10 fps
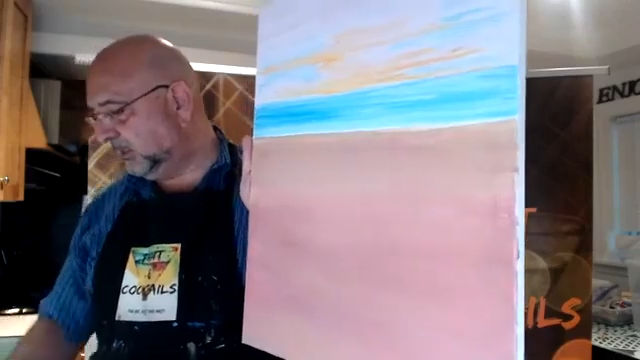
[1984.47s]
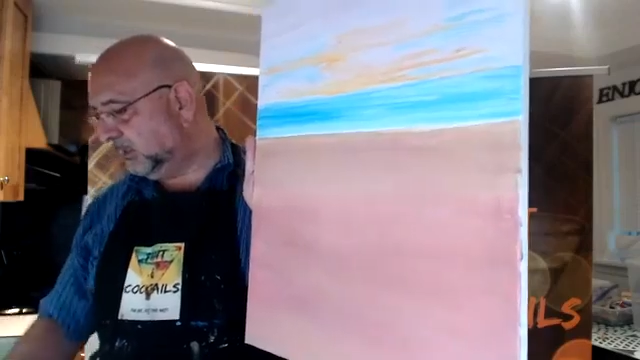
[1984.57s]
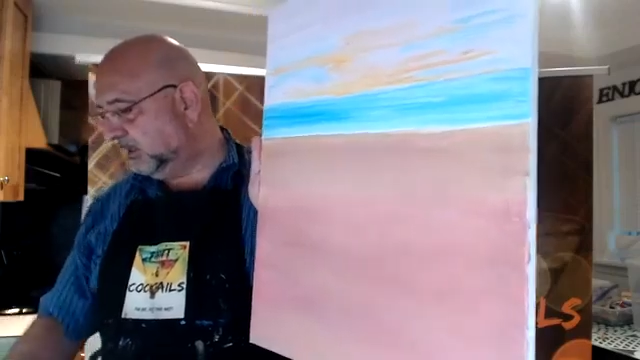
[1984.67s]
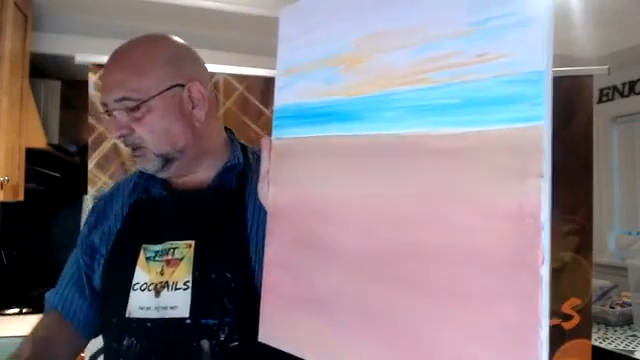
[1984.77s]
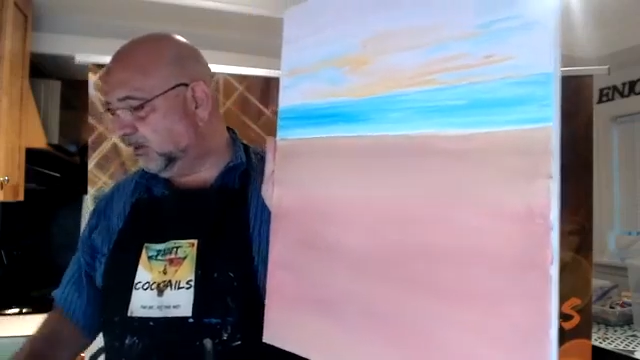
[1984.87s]

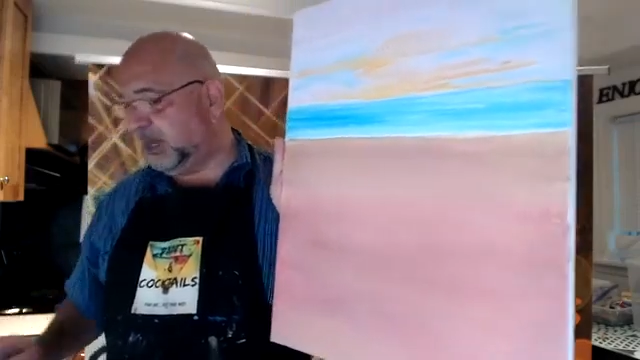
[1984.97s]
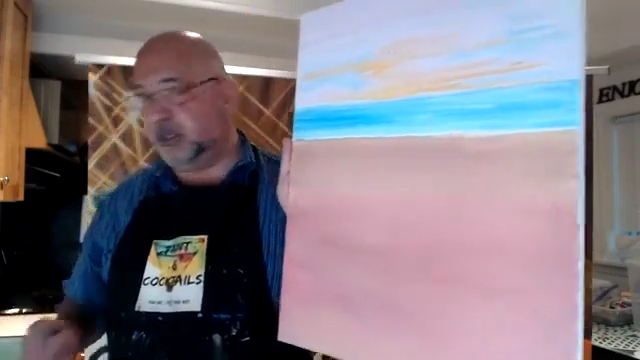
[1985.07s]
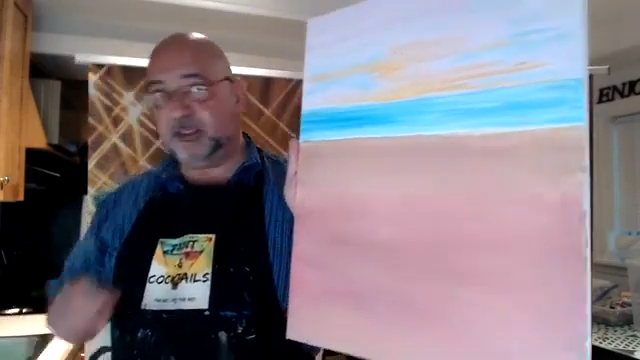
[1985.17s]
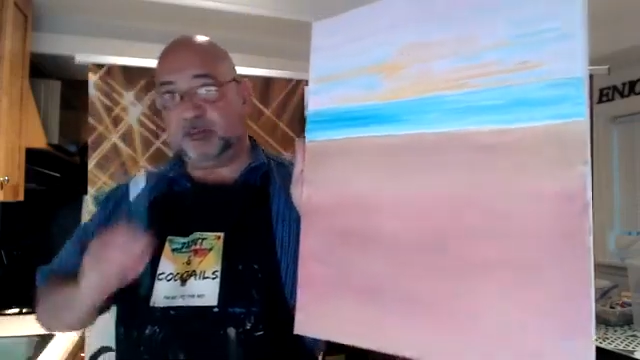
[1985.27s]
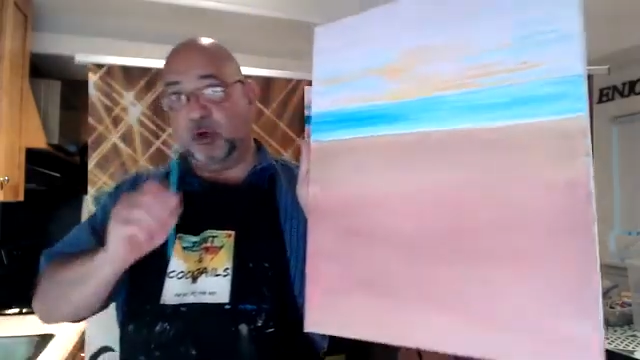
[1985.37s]
Okay,
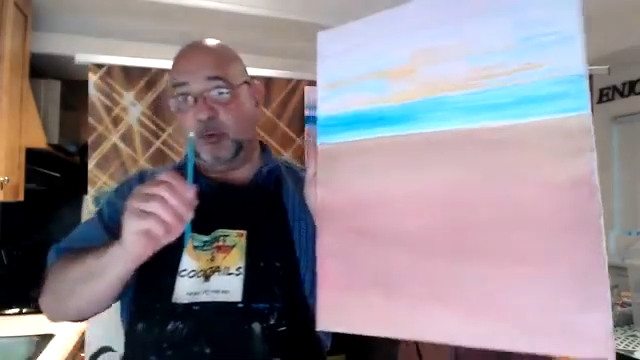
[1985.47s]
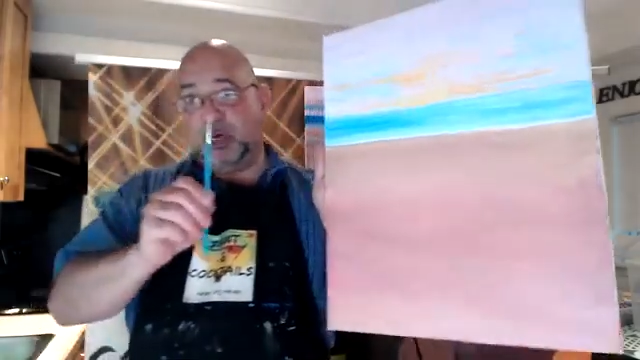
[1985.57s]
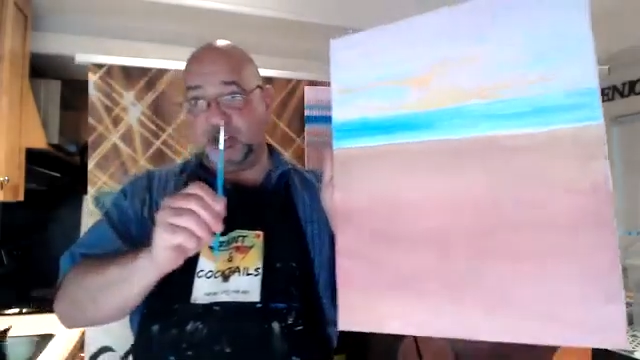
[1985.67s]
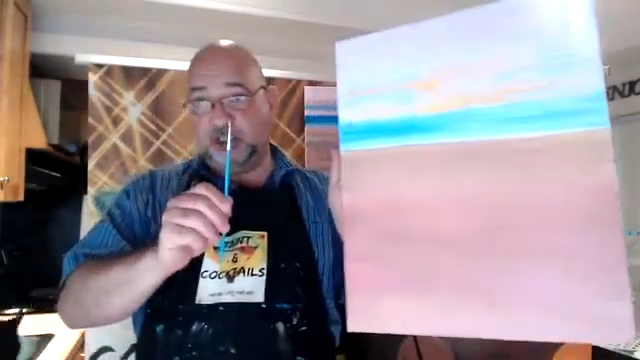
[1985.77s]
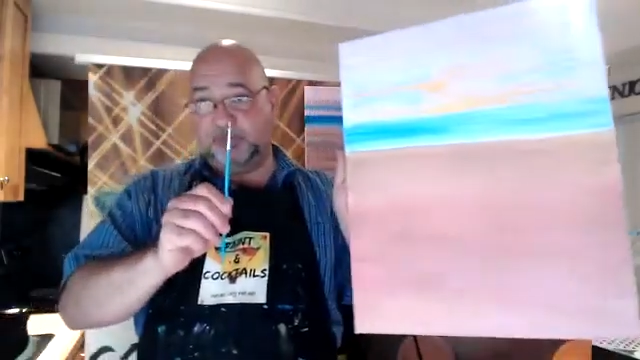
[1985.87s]
small brush.
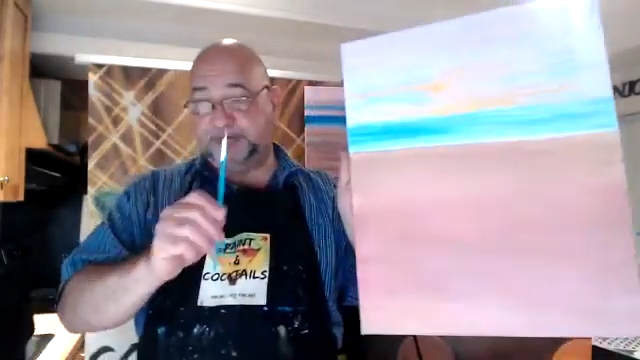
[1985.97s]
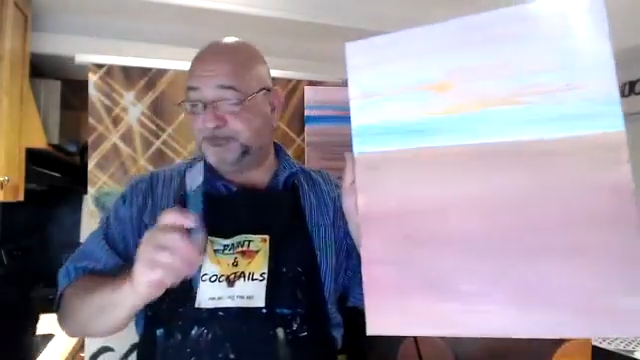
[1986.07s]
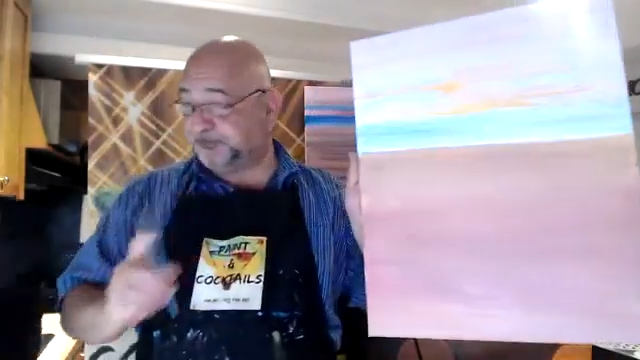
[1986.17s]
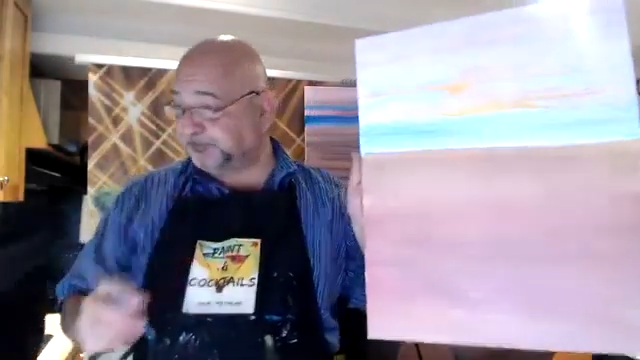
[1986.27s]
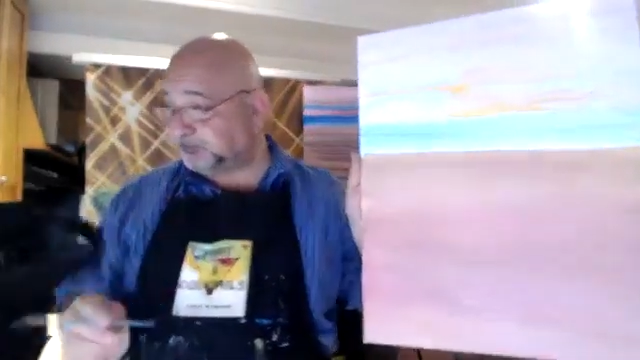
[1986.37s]

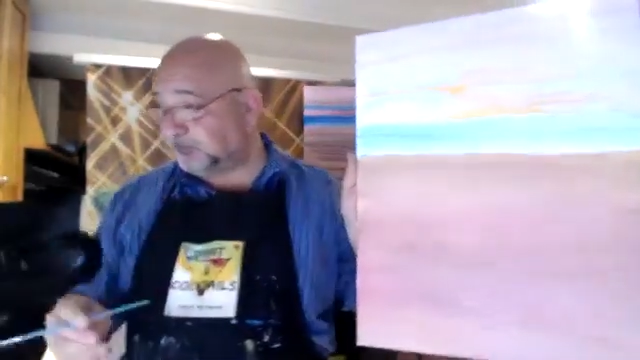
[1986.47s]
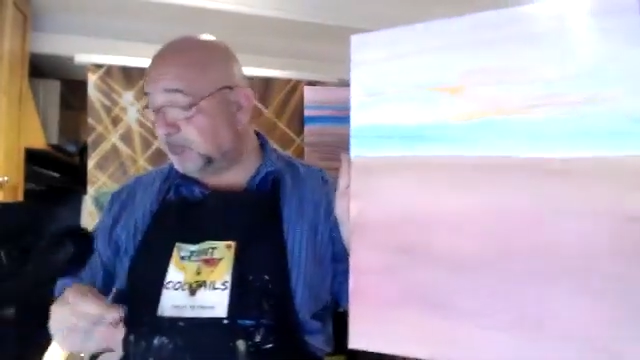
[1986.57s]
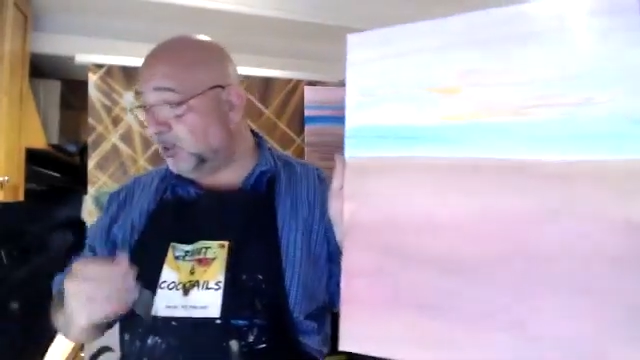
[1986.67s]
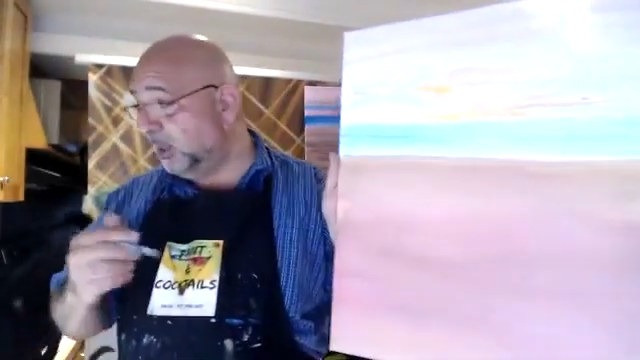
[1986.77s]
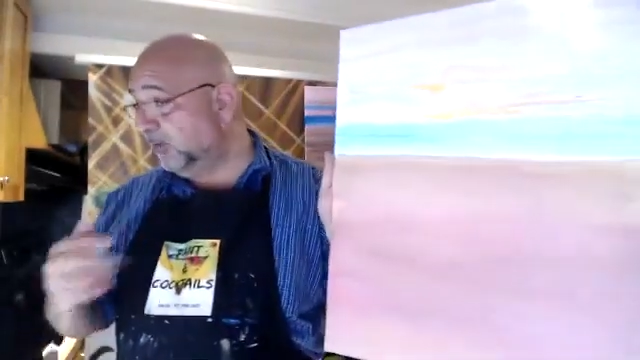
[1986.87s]

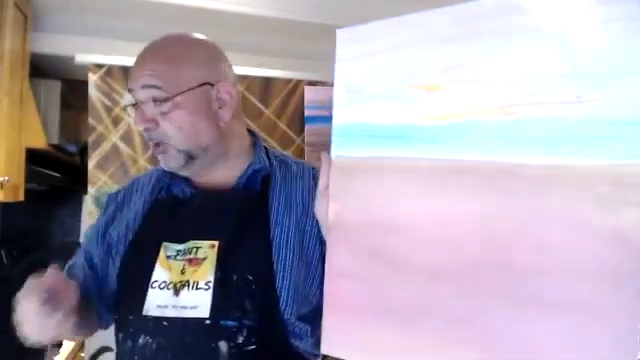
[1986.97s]
I'm going to